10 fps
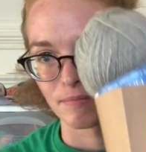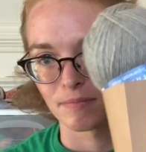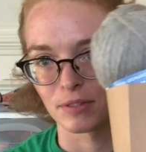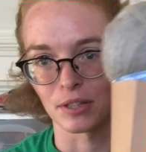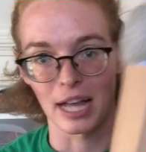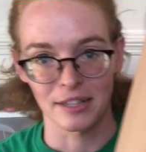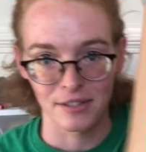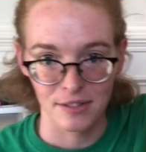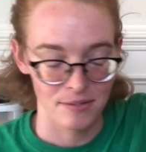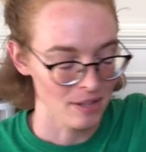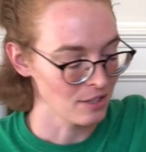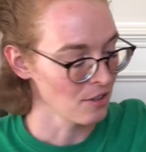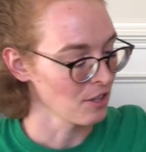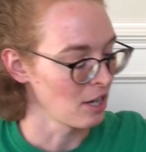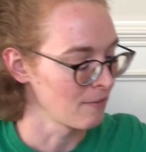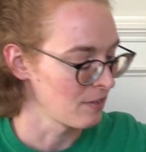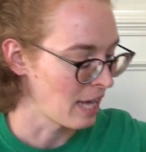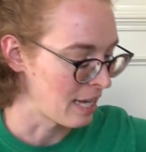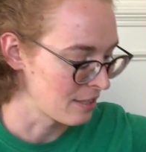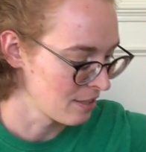So that's all the yarn for
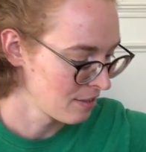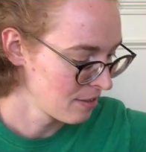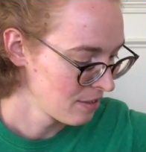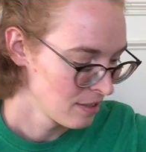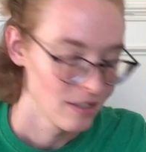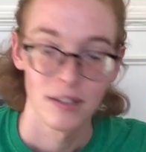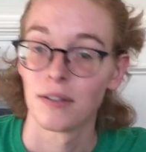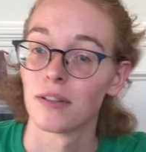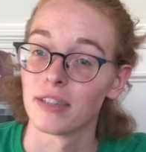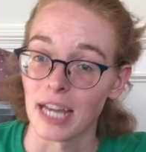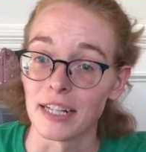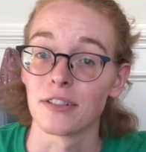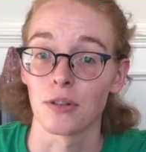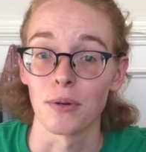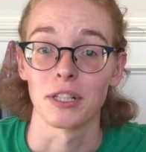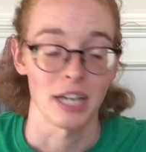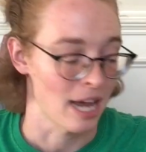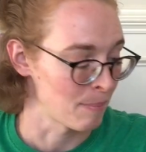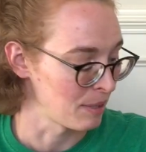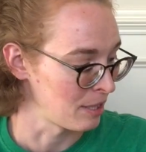that. That is going to
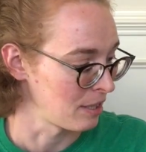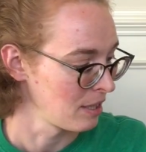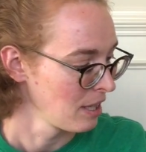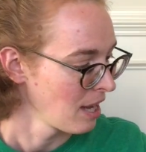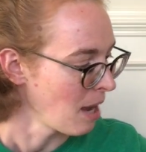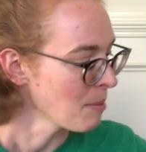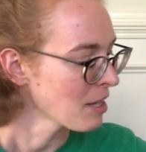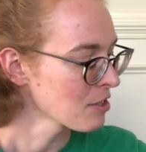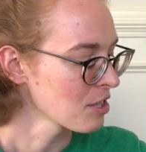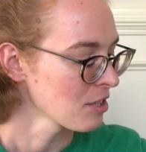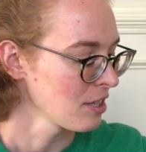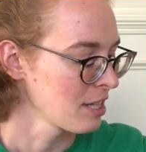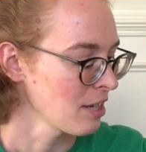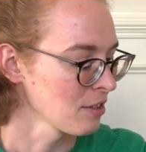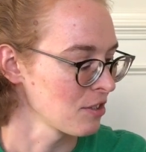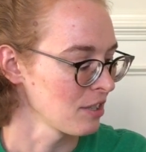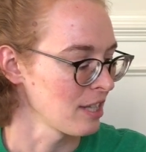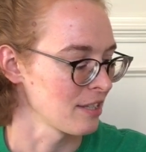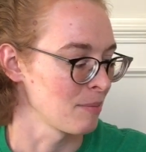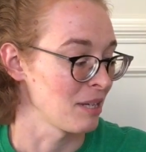happen. I'm not entirely sure that
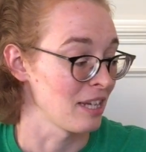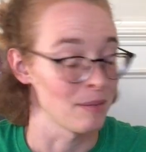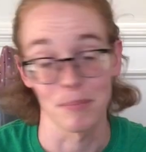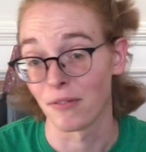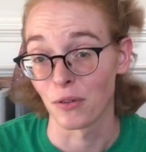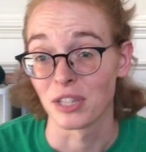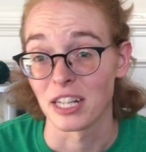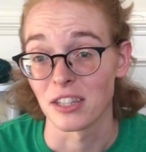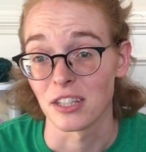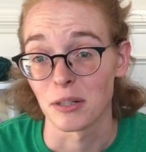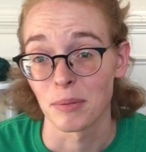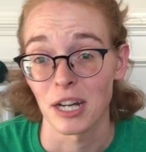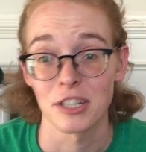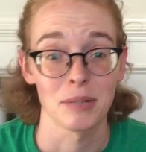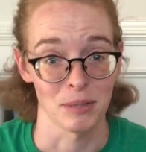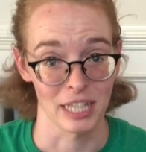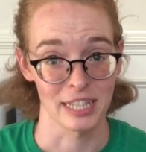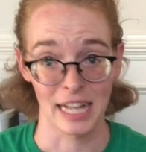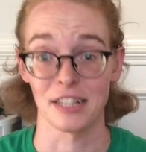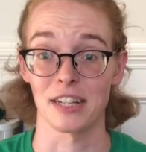that's going to be a before the end of the year project, but like
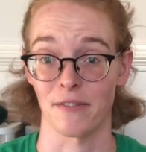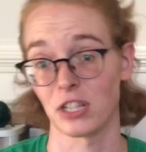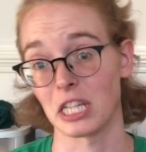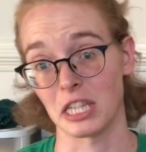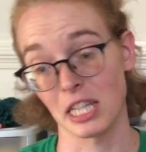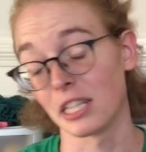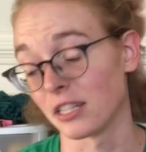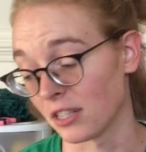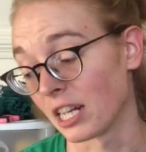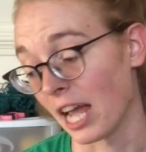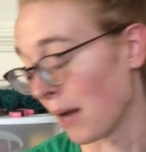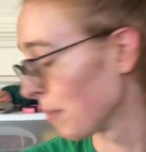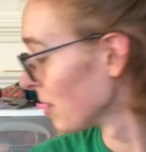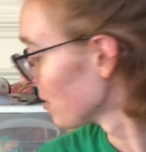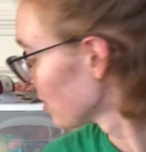that's definitely a thing that's going to happen.